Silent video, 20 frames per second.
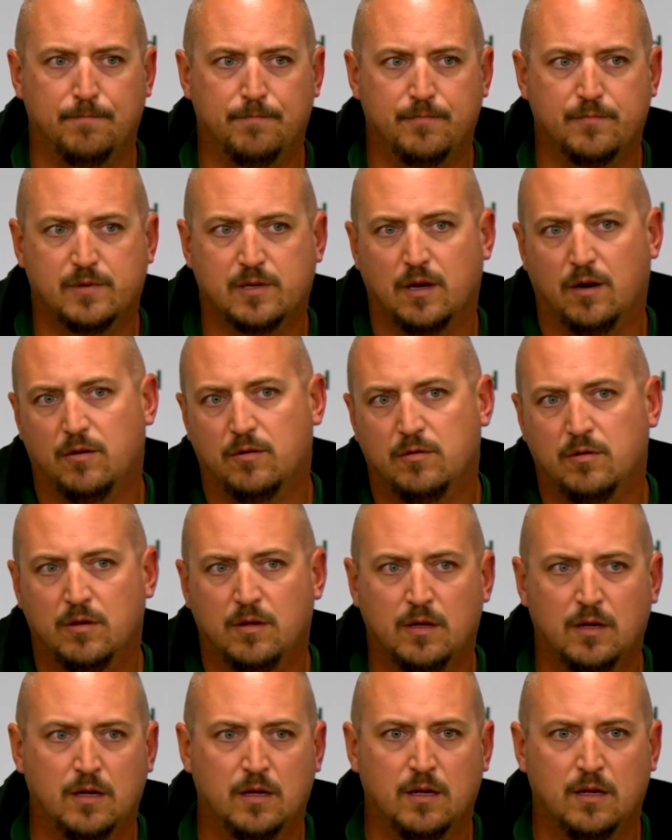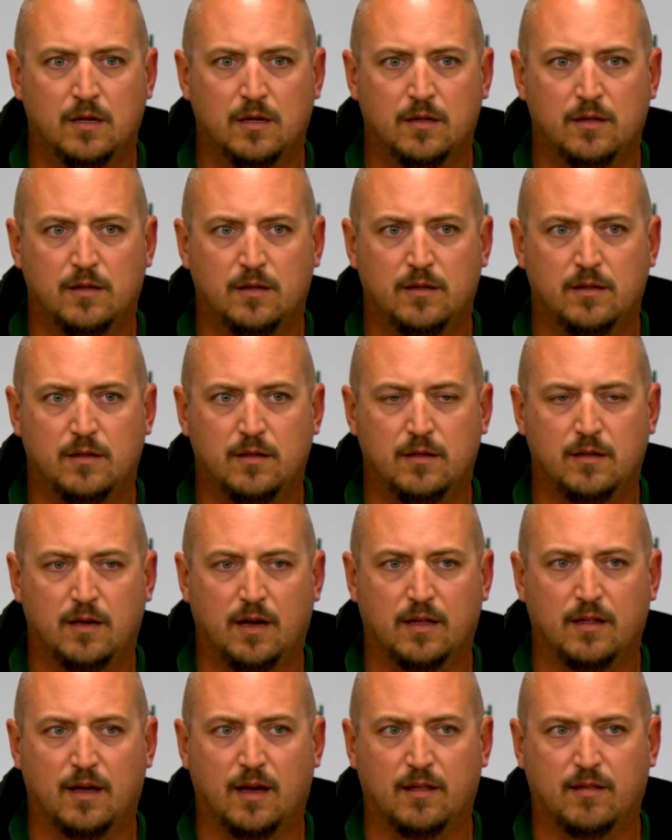So
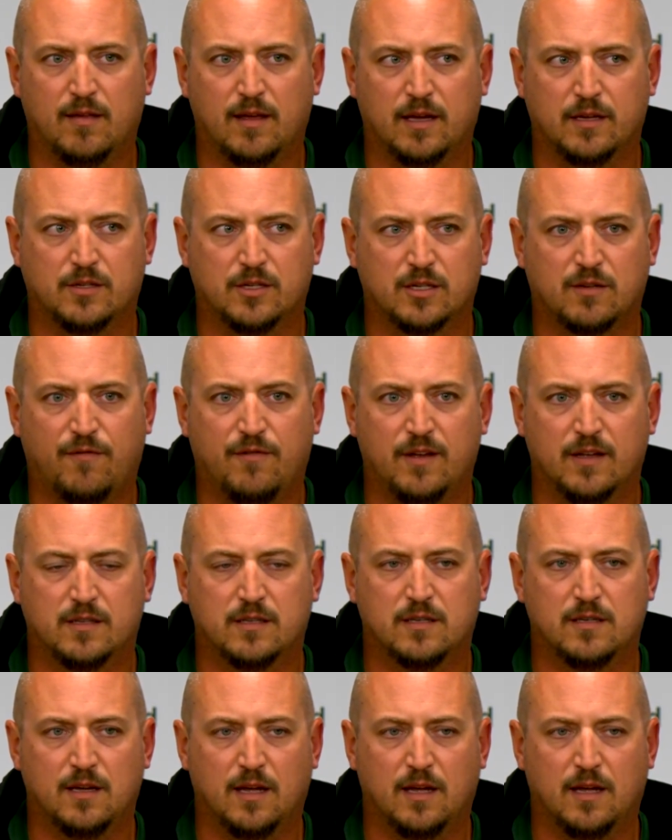I think it just fits.